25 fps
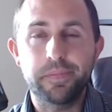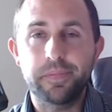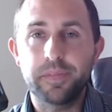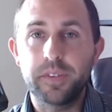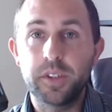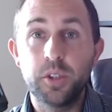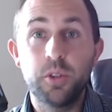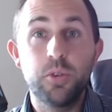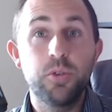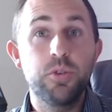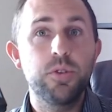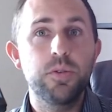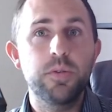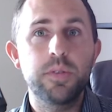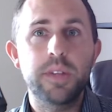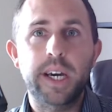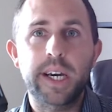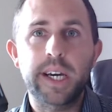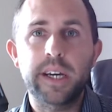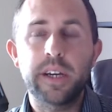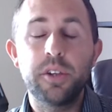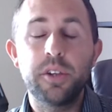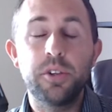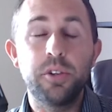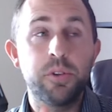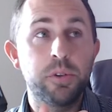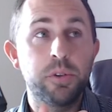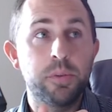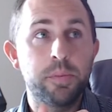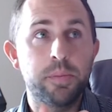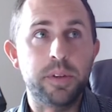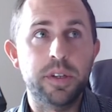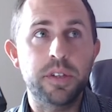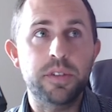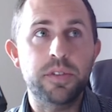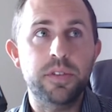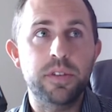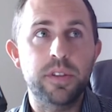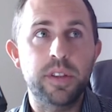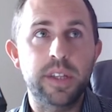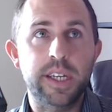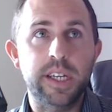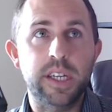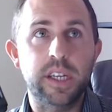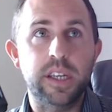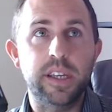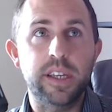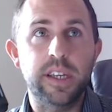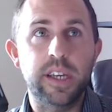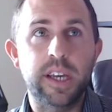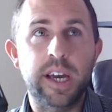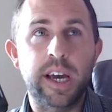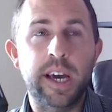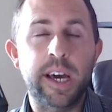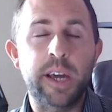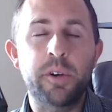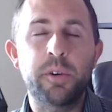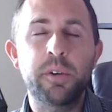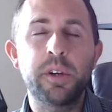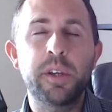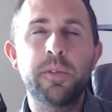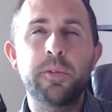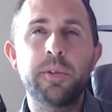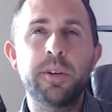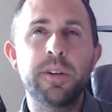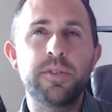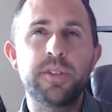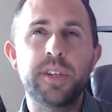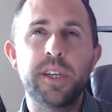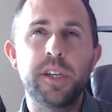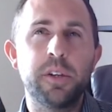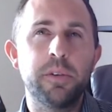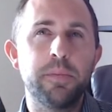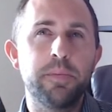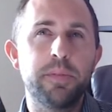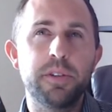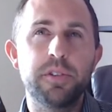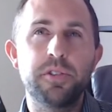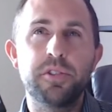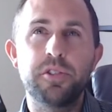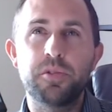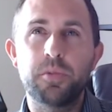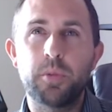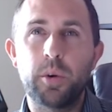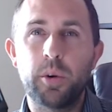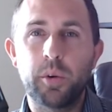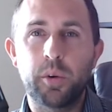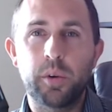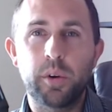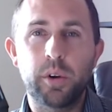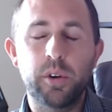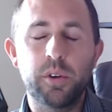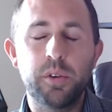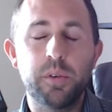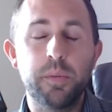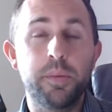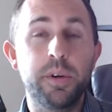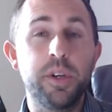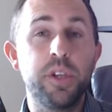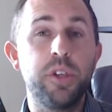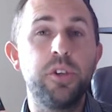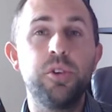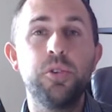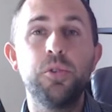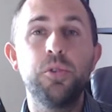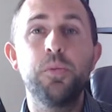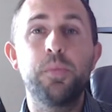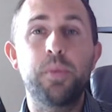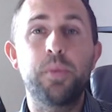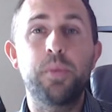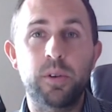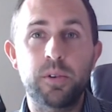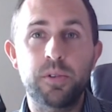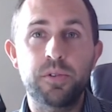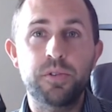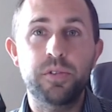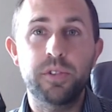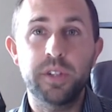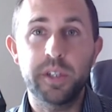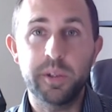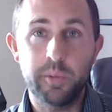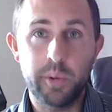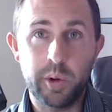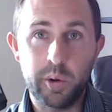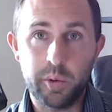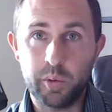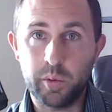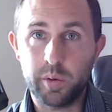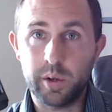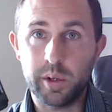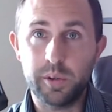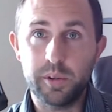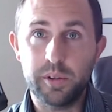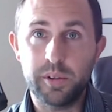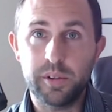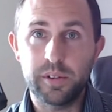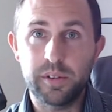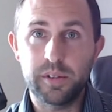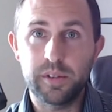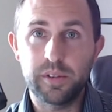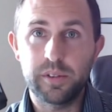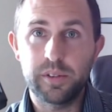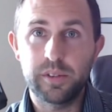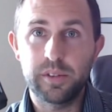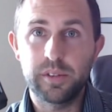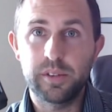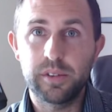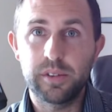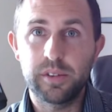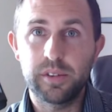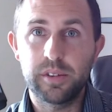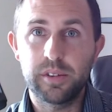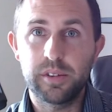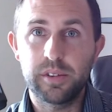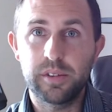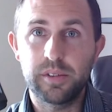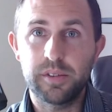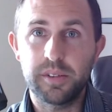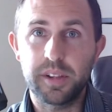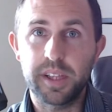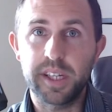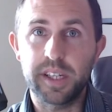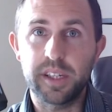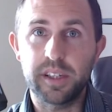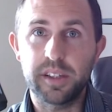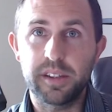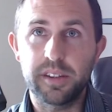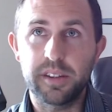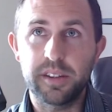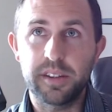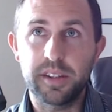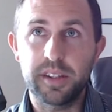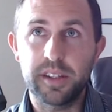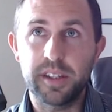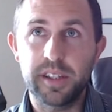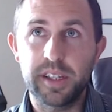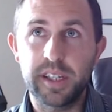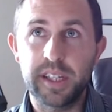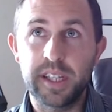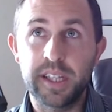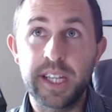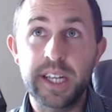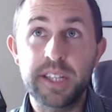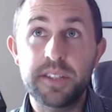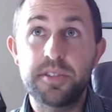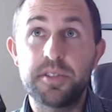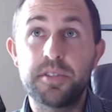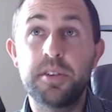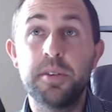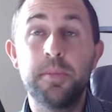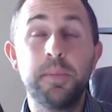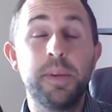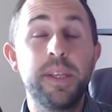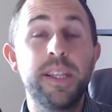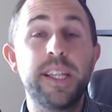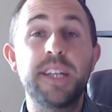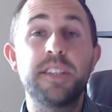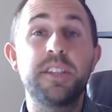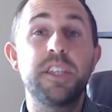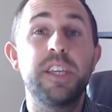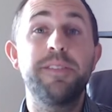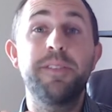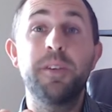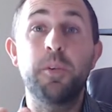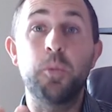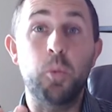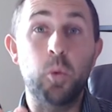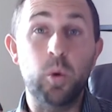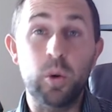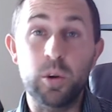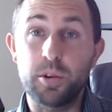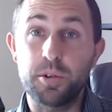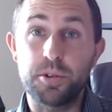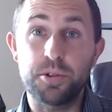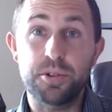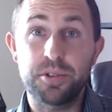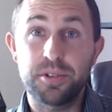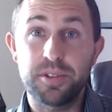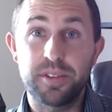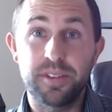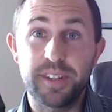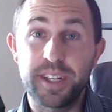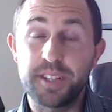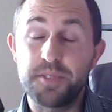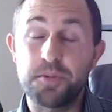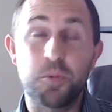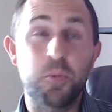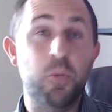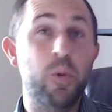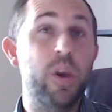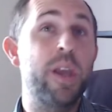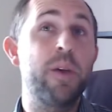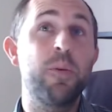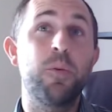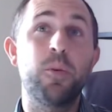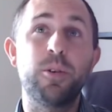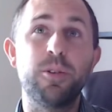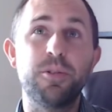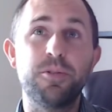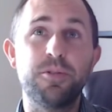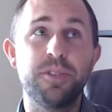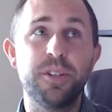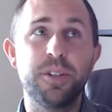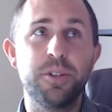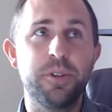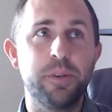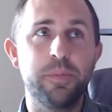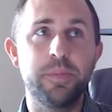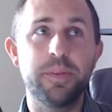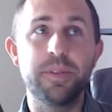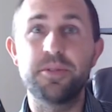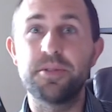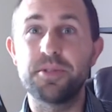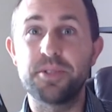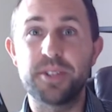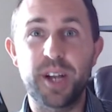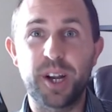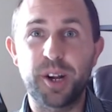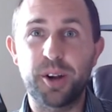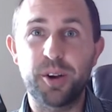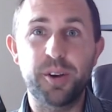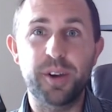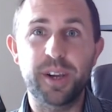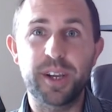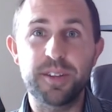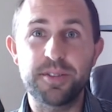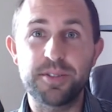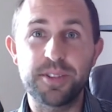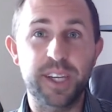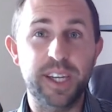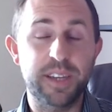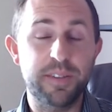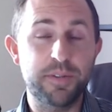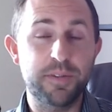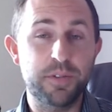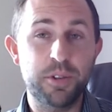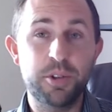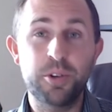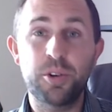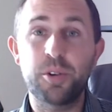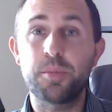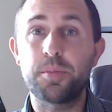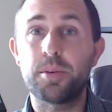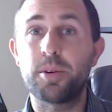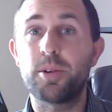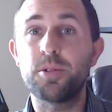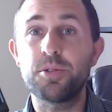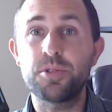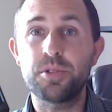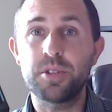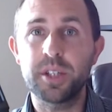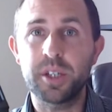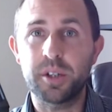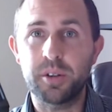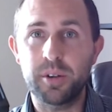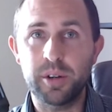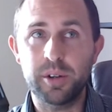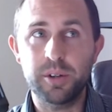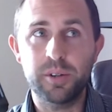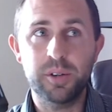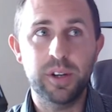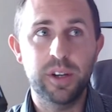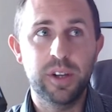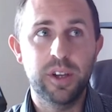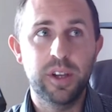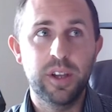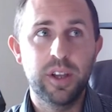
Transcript: You do that, your business, like, I don't even want to say your business won't grow, but you personally won't grow. Like, and that's, to me, that's even worse. That's way worse than your business not growing. It's like, if you don't personally grow,